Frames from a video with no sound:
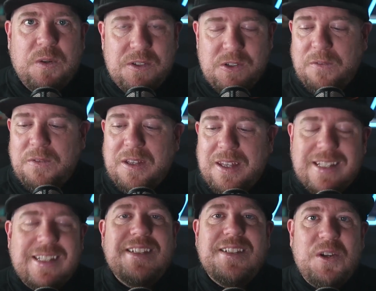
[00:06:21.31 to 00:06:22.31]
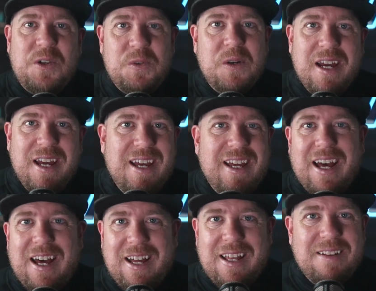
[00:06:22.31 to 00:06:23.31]
So if this is you,
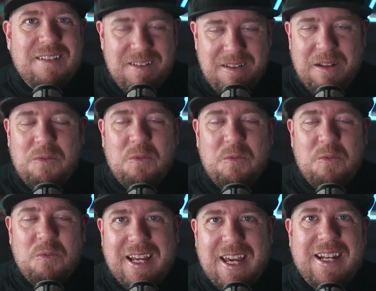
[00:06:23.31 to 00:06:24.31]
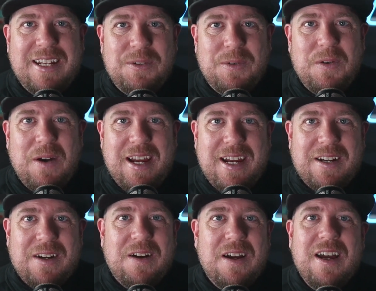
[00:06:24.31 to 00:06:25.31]
then we're going to get into it right here.